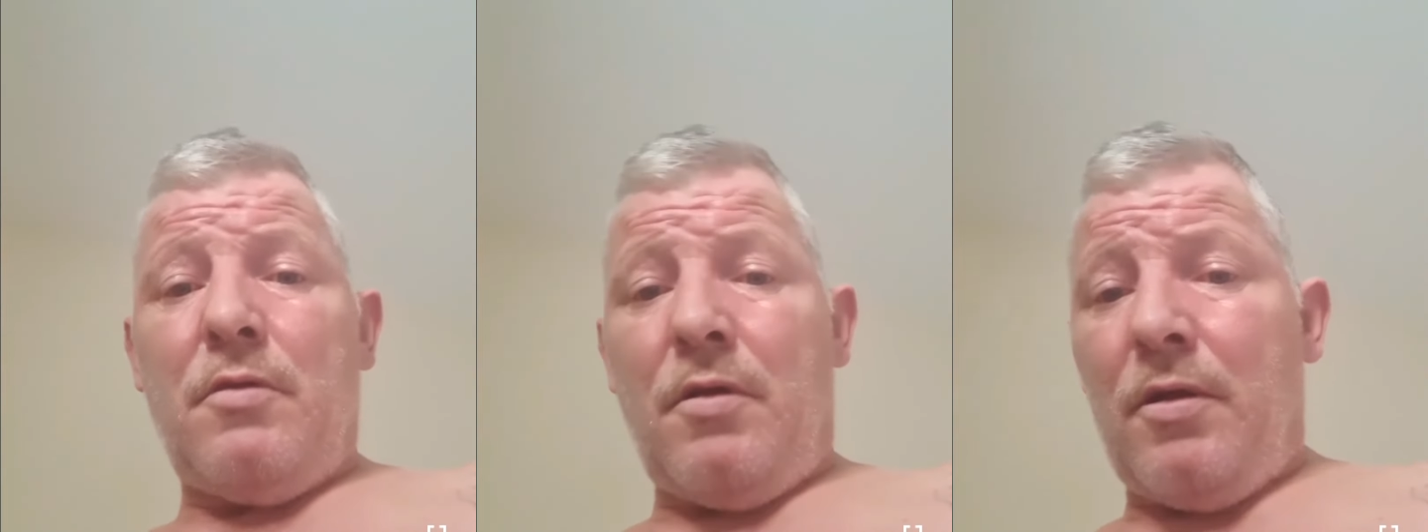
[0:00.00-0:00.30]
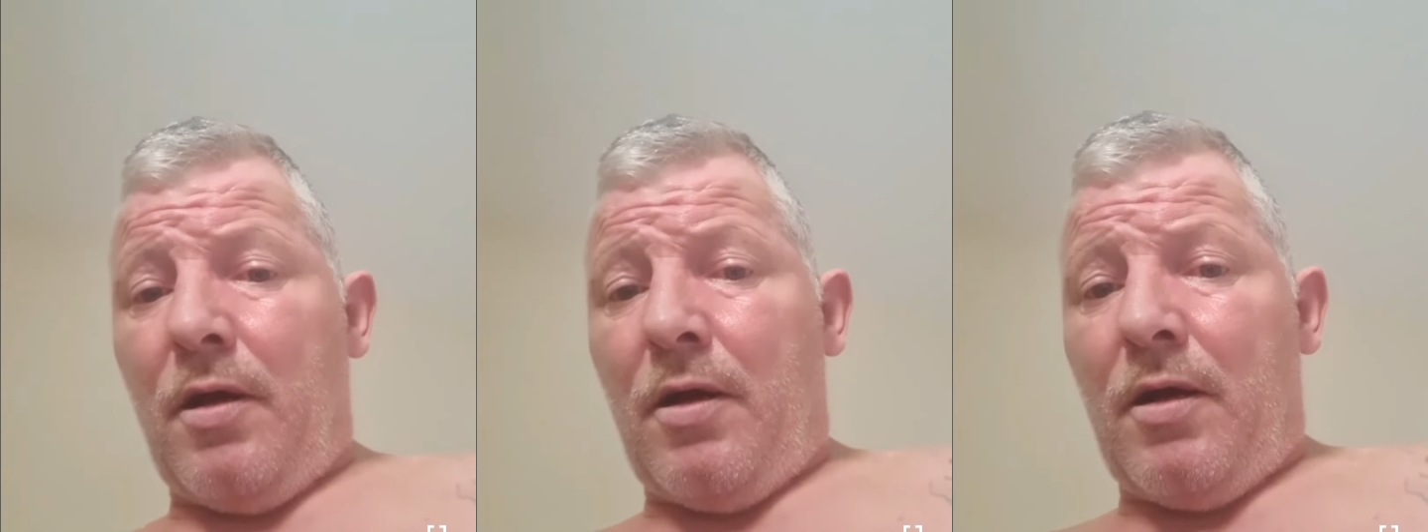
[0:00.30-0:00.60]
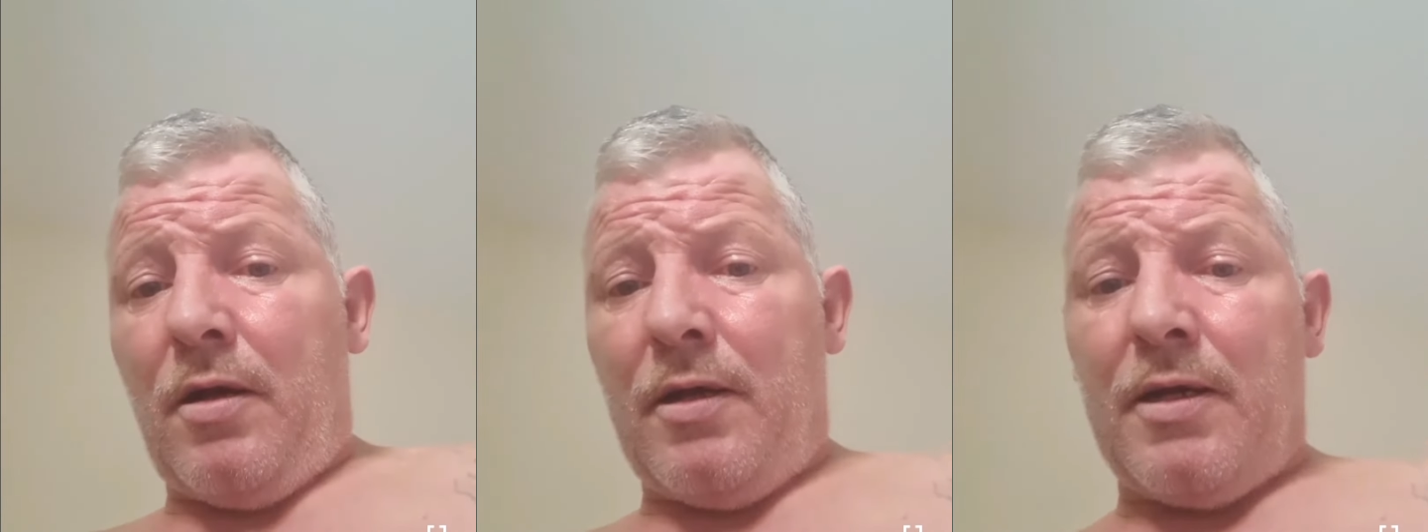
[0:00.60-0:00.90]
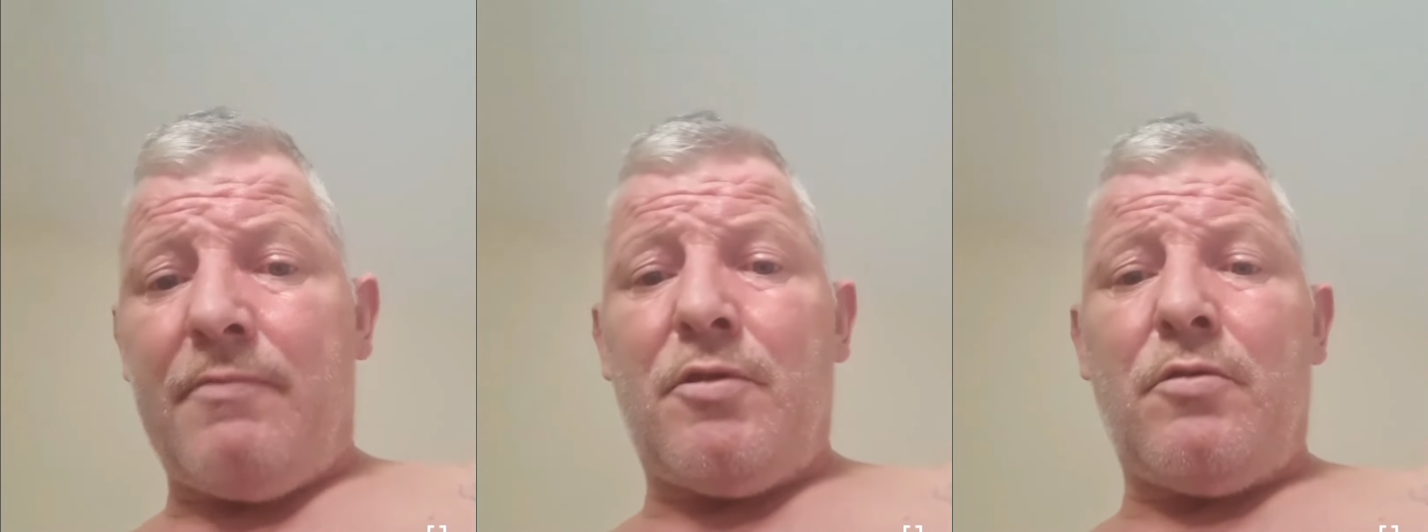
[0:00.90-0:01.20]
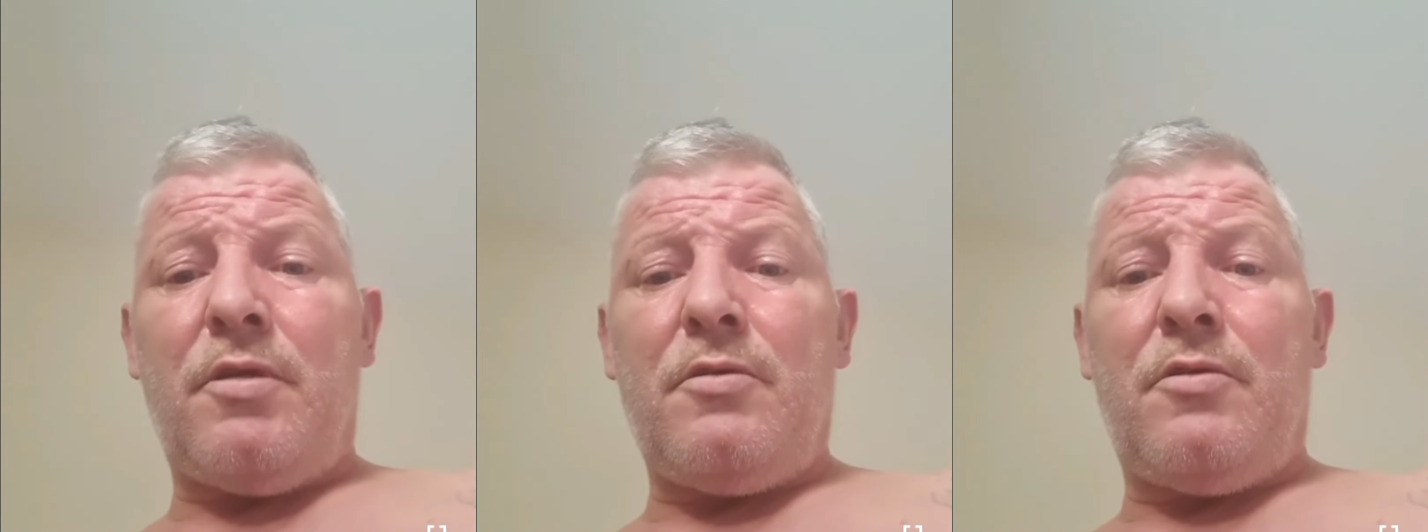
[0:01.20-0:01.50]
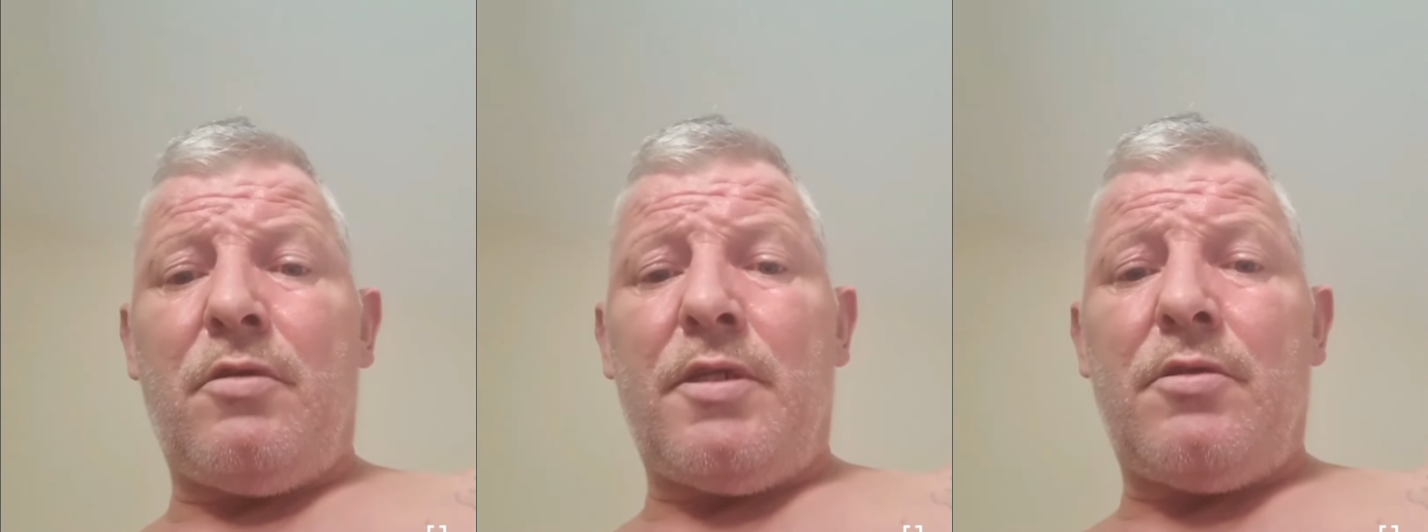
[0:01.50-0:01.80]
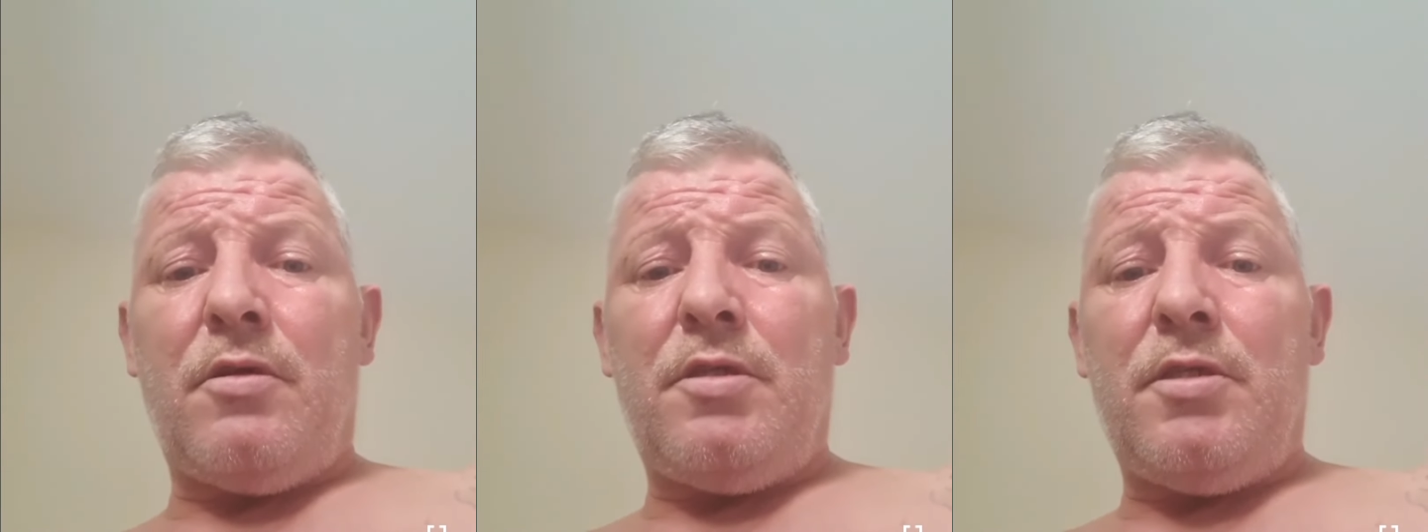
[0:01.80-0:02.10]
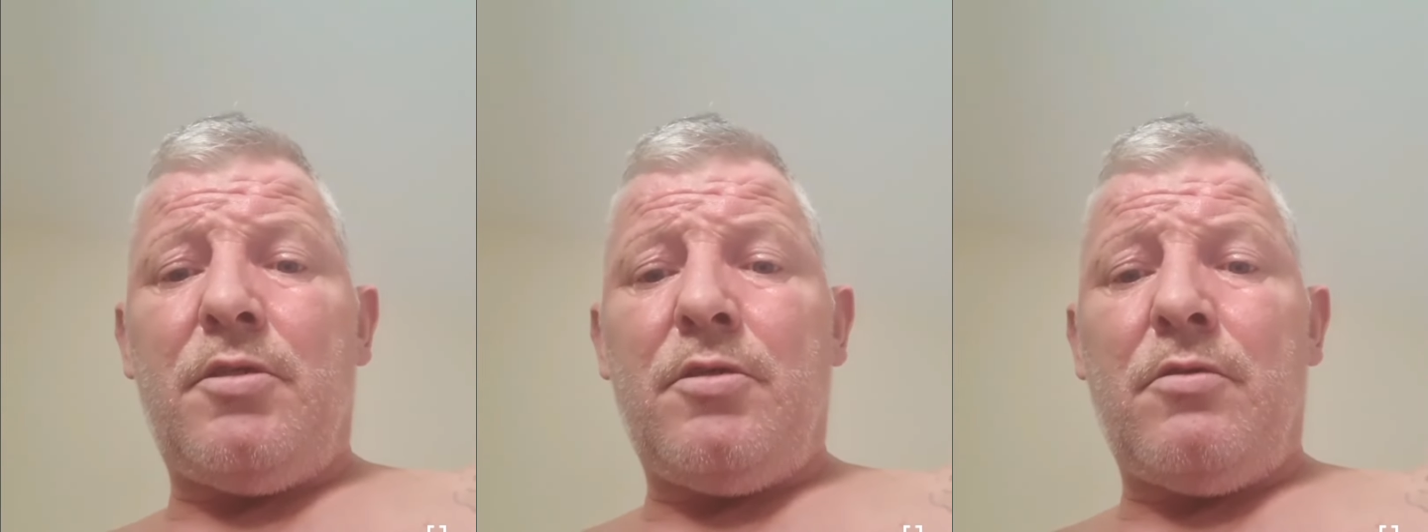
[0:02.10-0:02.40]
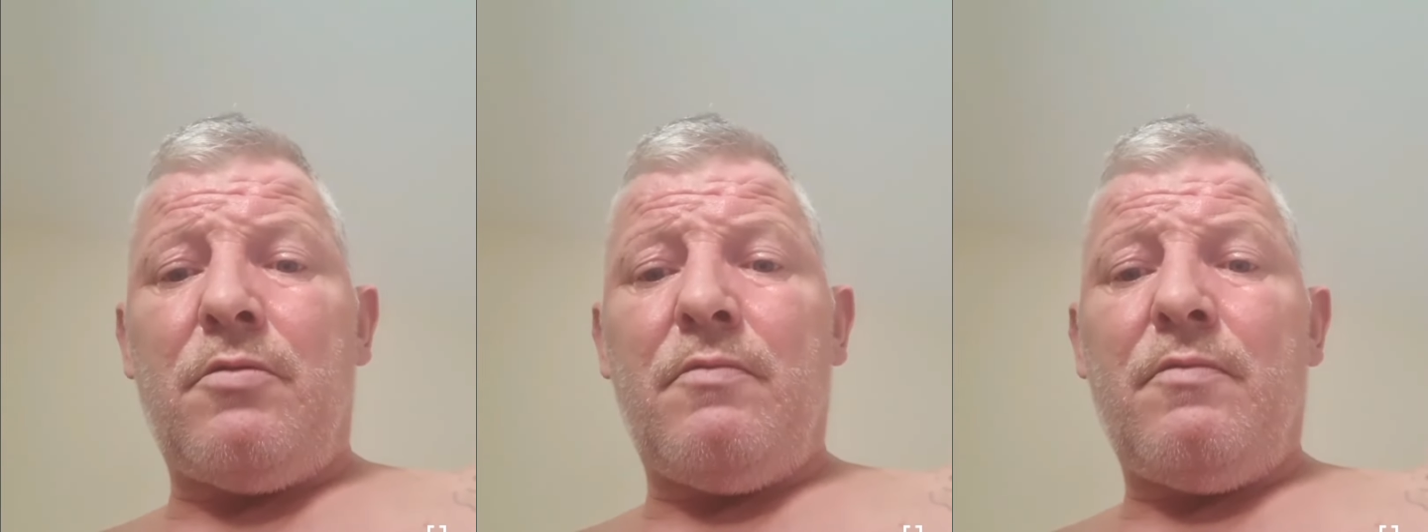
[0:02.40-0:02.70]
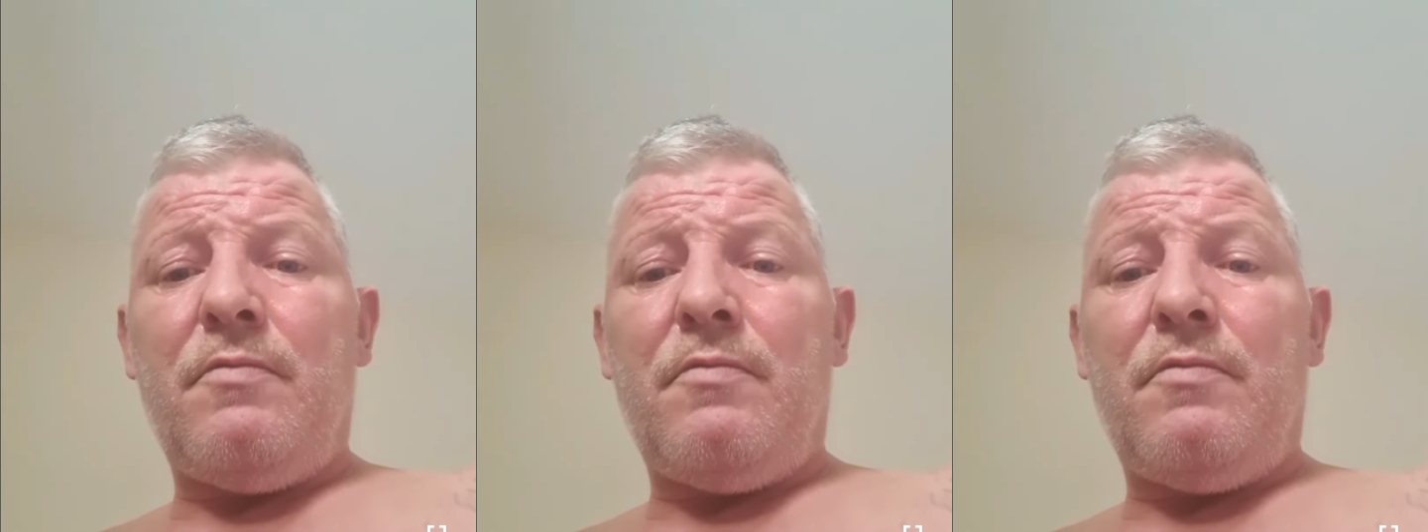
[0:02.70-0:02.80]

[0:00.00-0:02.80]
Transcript: I'll give Dougie Joyce his due.